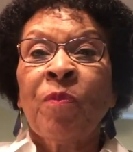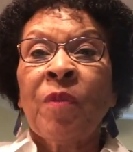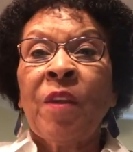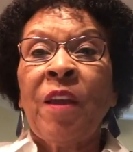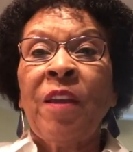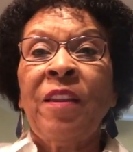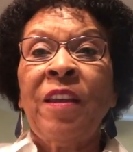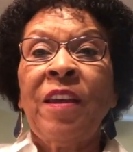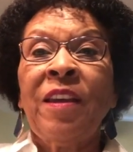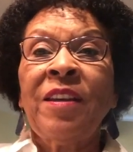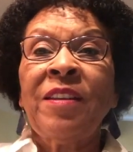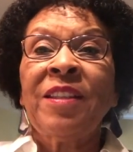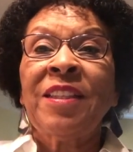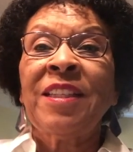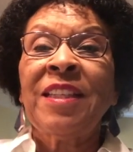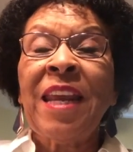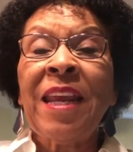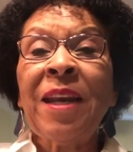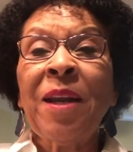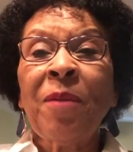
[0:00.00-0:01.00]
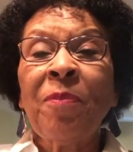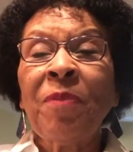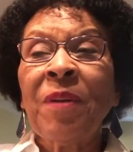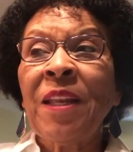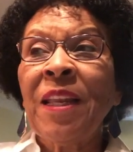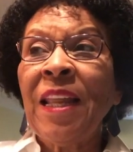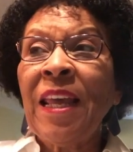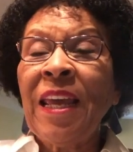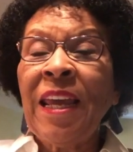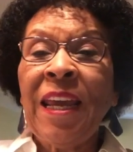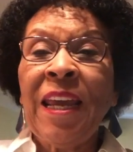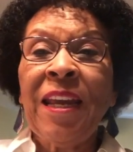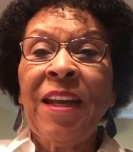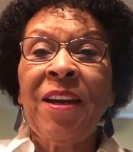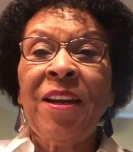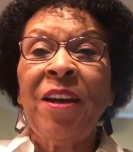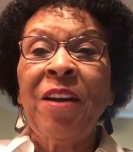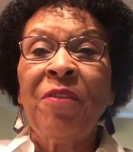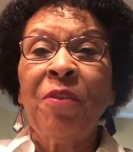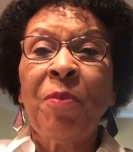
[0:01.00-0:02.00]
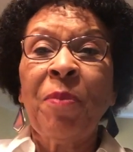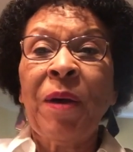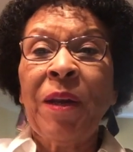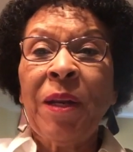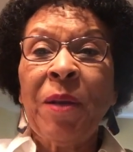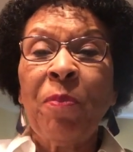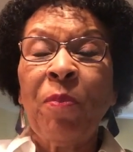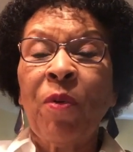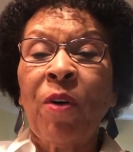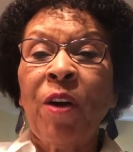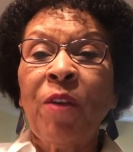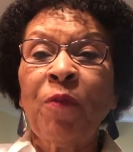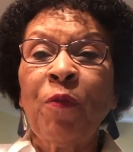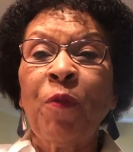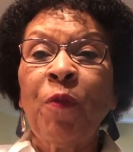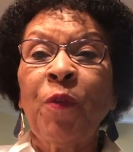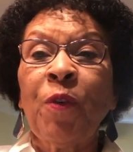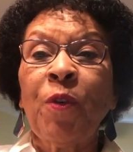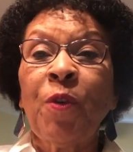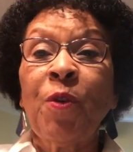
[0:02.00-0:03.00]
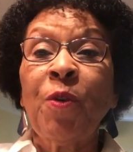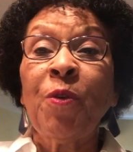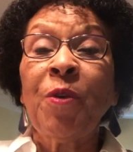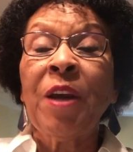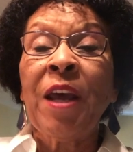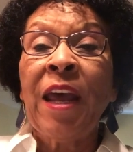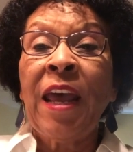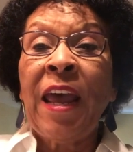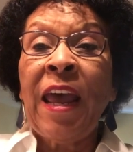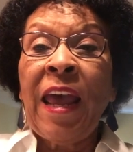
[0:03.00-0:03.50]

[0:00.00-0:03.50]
They stayed up late and everybody brought food.